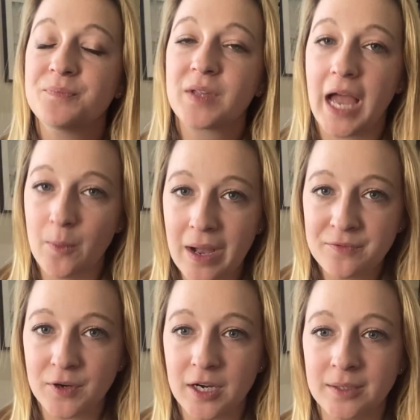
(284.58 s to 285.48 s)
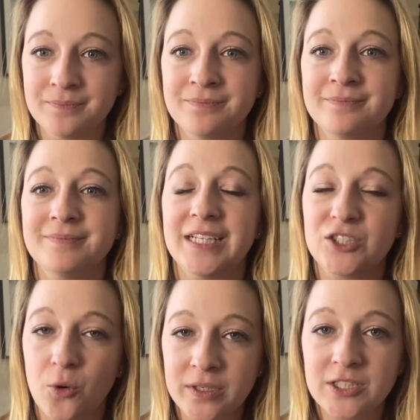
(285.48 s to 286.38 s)
However, it's
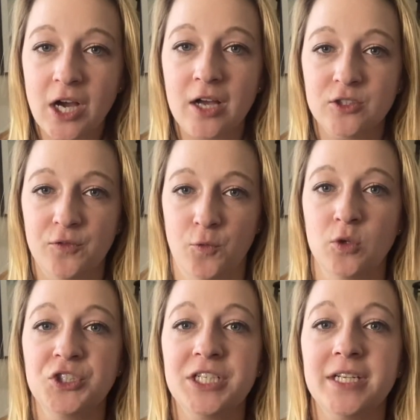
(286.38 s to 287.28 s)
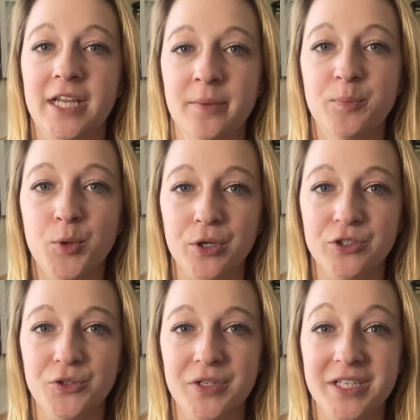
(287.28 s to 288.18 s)
going to cost a fortune in import
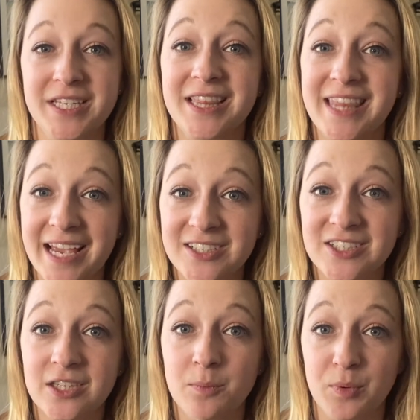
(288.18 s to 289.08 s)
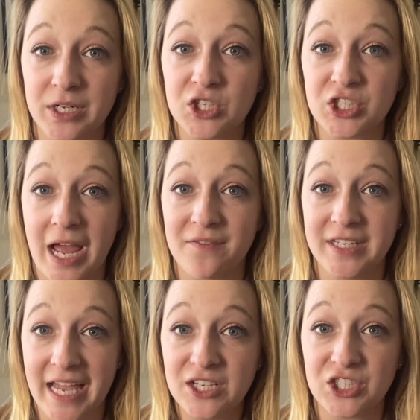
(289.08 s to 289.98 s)
duties thanks to the British
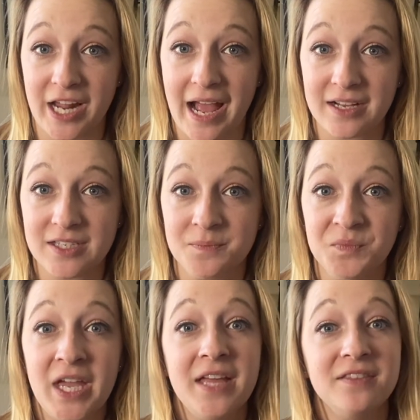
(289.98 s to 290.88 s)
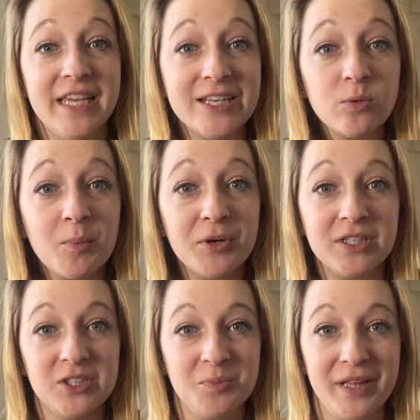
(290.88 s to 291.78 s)
Navigation Acts. These were put
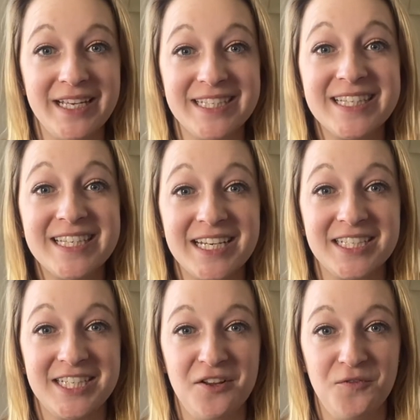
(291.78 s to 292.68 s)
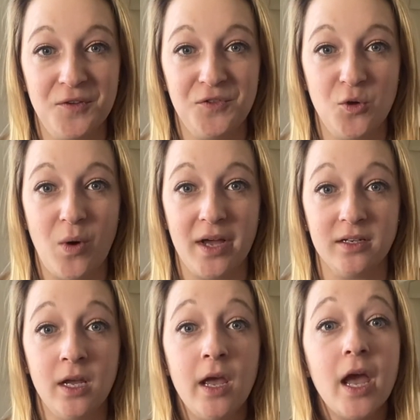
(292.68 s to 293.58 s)
into place in 1651
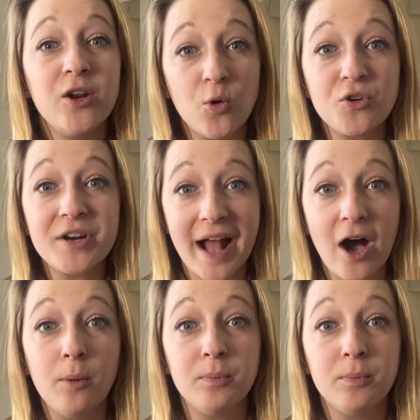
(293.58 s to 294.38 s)
in order to help